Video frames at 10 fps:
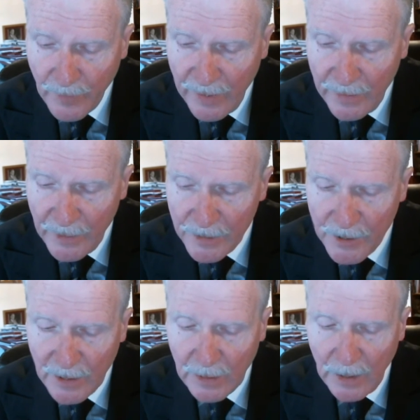and
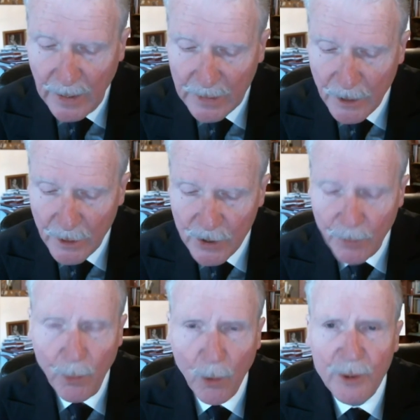his intellect
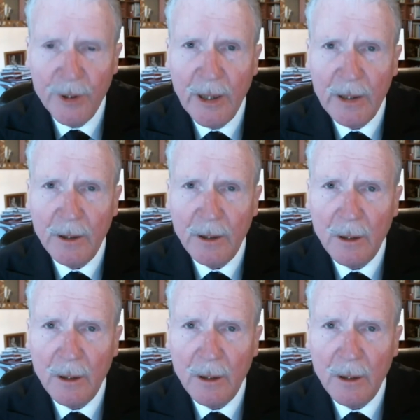subordinate